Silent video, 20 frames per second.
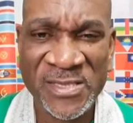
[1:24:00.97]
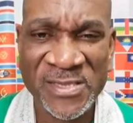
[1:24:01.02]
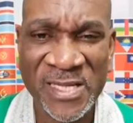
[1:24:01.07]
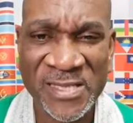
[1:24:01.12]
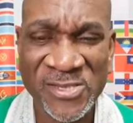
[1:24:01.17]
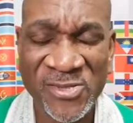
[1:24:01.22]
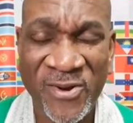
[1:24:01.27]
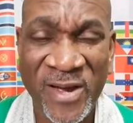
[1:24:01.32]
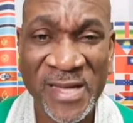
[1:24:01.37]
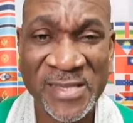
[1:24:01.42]

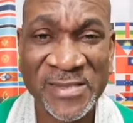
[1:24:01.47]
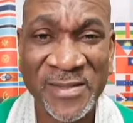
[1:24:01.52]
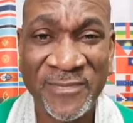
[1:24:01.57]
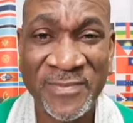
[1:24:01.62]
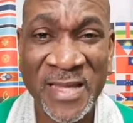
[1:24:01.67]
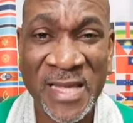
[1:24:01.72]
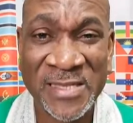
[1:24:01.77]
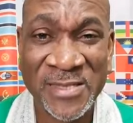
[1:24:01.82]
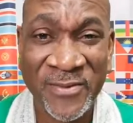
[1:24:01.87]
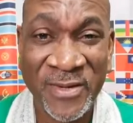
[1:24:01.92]
Jesus Christ
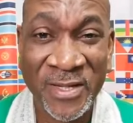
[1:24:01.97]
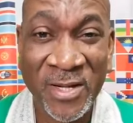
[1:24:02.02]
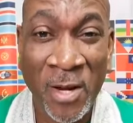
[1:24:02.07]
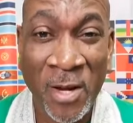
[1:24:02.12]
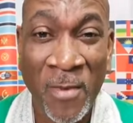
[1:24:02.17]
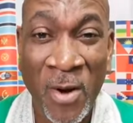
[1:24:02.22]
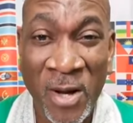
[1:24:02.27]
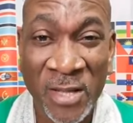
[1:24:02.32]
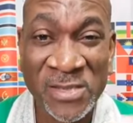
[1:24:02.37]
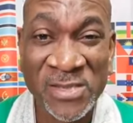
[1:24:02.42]
of Nazareth.
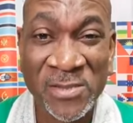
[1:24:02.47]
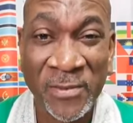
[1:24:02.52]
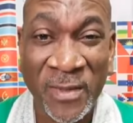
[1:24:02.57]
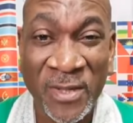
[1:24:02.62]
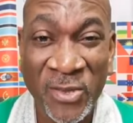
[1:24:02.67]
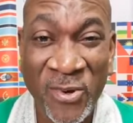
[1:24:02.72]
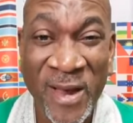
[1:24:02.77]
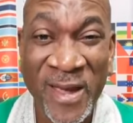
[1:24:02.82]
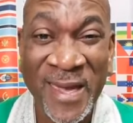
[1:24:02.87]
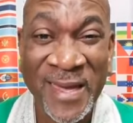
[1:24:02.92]
Come on,
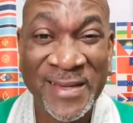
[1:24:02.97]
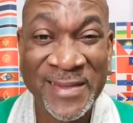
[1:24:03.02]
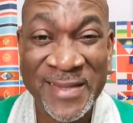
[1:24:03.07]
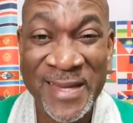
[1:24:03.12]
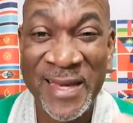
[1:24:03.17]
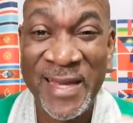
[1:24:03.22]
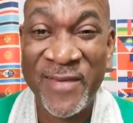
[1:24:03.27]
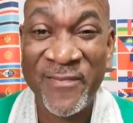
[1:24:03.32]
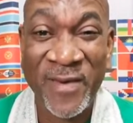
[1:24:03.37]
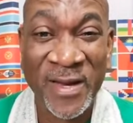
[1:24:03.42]
some of you are
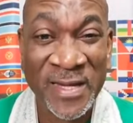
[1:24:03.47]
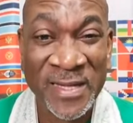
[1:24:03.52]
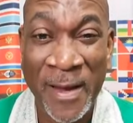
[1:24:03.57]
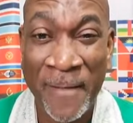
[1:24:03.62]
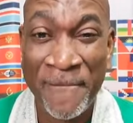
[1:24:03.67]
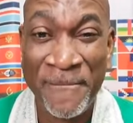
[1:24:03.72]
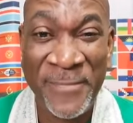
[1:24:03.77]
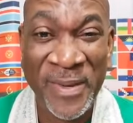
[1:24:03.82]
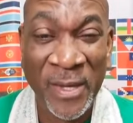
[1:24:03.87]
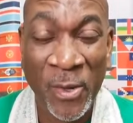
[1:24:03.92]
getting delivered
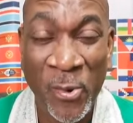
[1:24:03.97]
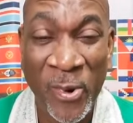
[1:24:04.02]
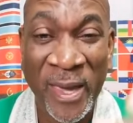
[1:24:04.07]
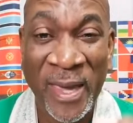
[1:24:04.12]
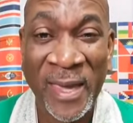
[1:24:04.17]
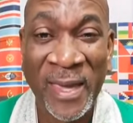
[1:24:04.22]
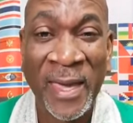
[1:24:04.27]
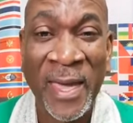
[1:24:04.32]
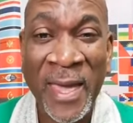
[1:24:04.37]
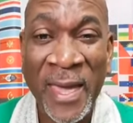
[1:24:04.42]
in a big
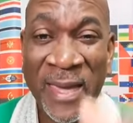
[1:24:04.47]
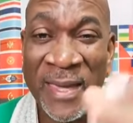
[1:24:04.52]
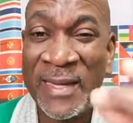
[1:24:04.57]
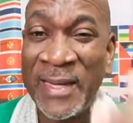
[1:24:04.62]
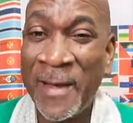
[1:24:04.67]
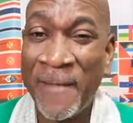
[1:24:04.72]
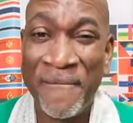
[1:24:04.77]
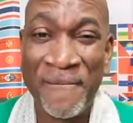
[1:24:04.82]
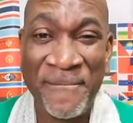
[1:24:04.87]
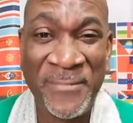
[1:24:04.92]
way,
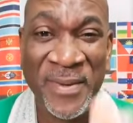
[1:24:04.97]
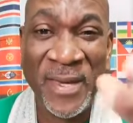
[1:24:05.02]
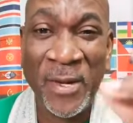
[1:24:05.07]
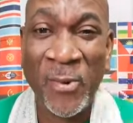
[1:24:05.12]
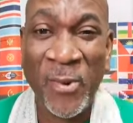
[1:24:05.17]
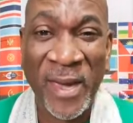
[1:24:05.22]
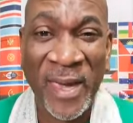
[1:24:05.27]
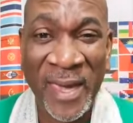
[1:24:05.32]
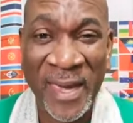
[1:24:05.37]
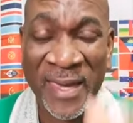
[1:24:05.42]
in a
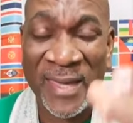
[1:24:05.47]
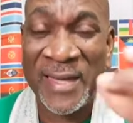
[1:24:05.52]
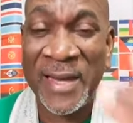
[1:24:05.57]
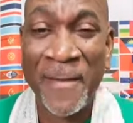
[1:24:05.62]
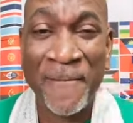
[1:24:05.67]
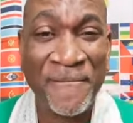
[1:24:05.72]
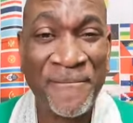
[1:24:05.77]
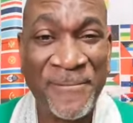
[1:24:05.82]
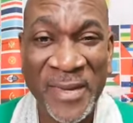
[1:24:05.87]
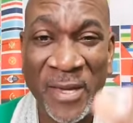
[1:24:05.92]
big way,
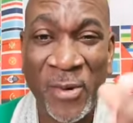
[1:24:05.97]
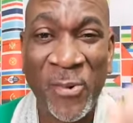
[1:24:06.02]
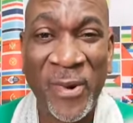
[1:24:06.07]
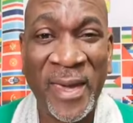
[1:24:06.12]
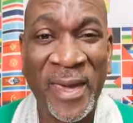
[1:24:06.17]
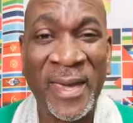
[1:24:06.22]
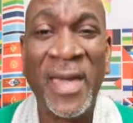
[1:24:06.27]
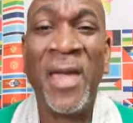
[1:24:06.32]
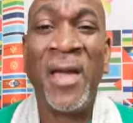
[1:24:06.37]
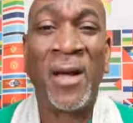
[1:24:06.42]
in a big
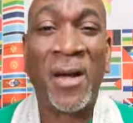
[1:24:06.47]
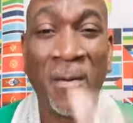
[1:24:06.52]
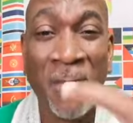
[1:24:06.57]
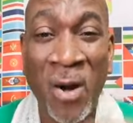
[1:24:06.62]
way.